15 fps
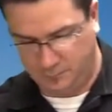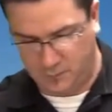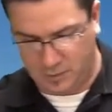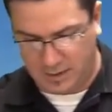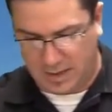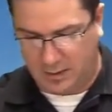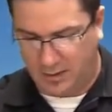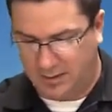
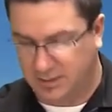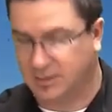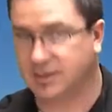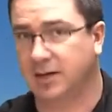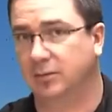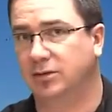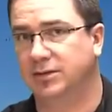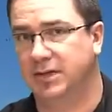So now I
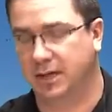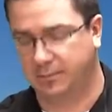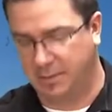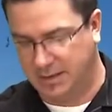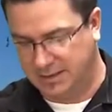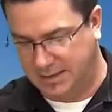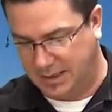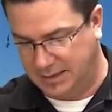just double check
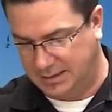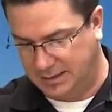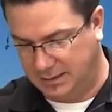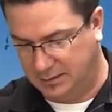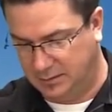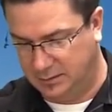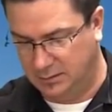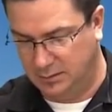my
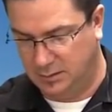sizing.